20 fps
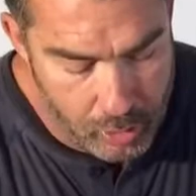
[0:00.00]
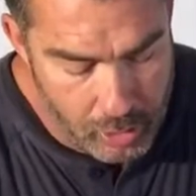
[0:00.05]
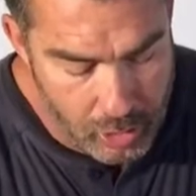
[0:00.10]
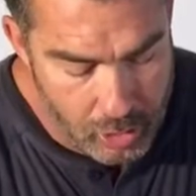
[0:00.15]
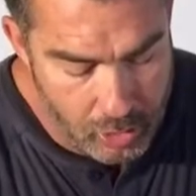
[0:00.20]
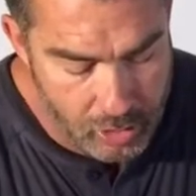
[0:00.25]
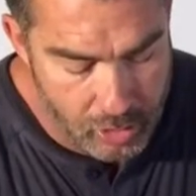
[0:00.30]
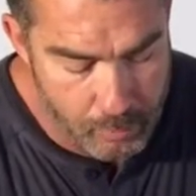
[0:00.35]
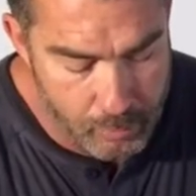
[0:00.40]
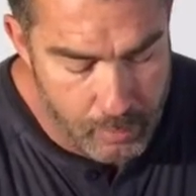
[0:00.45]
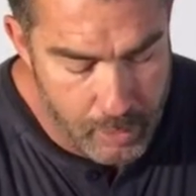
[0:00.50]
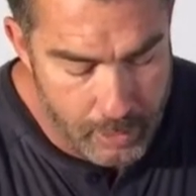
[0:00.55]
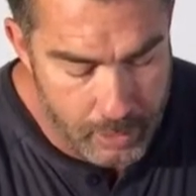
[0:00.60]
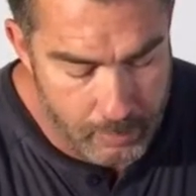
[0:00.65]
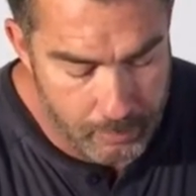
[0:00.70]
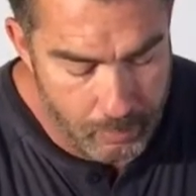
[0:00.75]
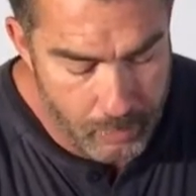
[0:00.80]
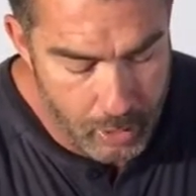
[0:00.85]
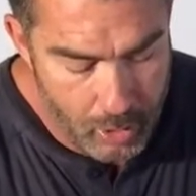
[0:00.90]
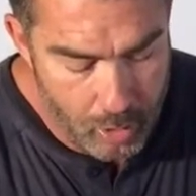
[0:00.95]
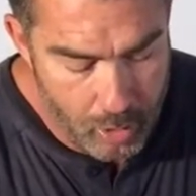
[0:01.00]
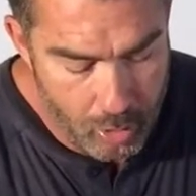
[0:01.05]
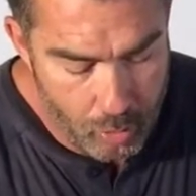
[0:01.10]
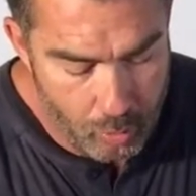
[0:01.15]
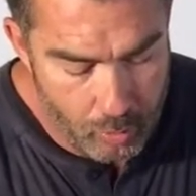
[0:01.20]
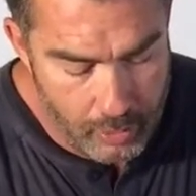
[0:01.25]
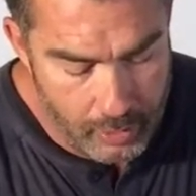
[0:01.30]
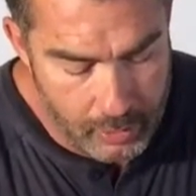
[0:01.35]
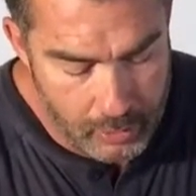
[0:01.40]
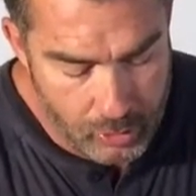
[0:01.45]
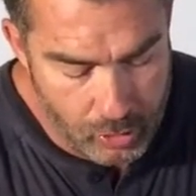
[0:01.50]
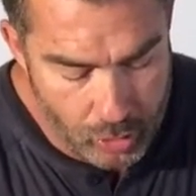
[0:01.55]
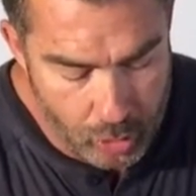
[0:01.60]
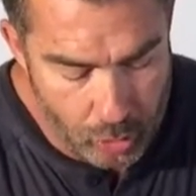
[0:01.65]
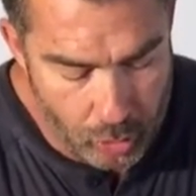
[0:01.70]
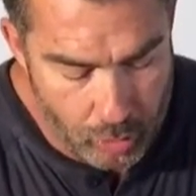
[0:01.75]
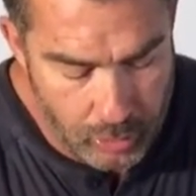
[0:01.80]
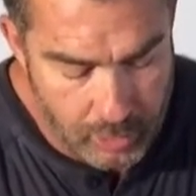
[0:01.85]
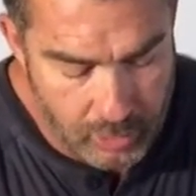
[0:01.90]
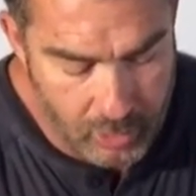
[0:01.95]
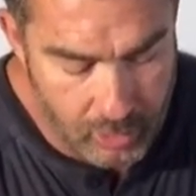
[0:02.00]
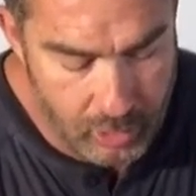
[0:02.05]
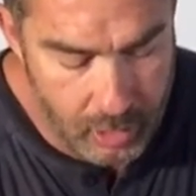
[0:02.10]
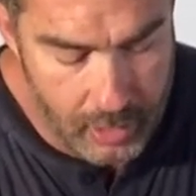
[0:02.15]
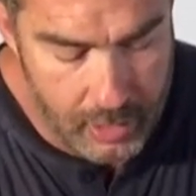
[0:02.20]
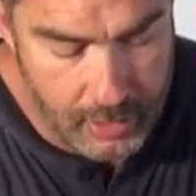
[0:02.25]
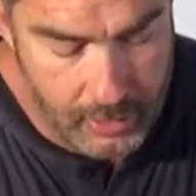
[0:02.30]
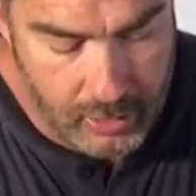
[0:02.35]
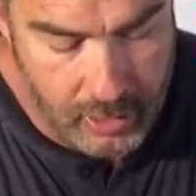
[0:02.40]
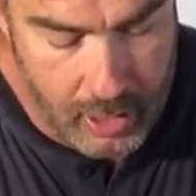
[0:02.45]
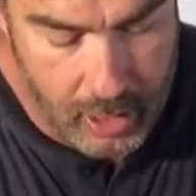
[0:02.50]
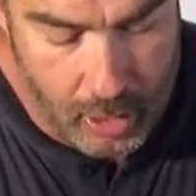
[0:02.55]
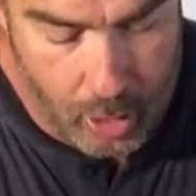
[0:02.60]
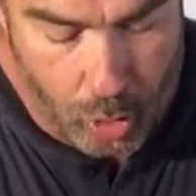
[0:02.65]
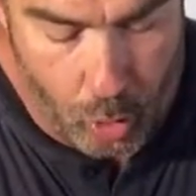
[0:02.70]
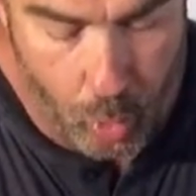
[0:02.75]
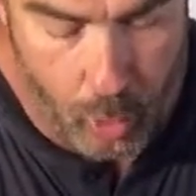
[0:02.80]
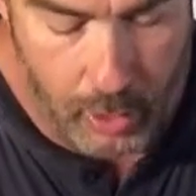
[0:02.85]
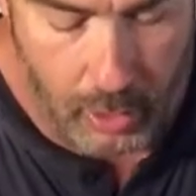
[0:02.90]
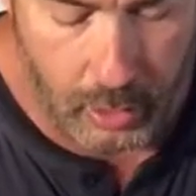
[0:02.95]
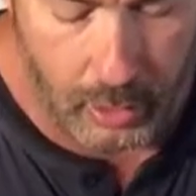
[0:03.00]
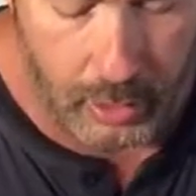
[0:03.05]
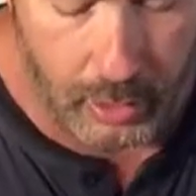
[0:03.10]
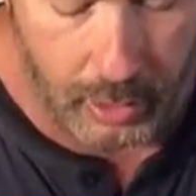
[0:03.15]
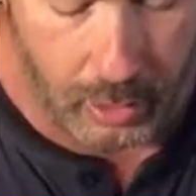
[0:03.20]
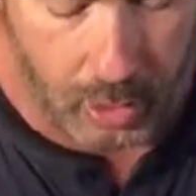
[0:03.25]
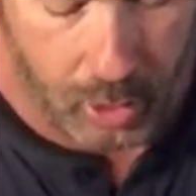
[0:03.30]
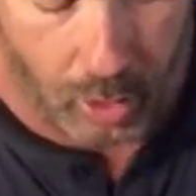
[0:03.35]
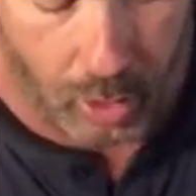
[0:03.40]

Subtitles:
you in just a minute when I install these lights how quickly it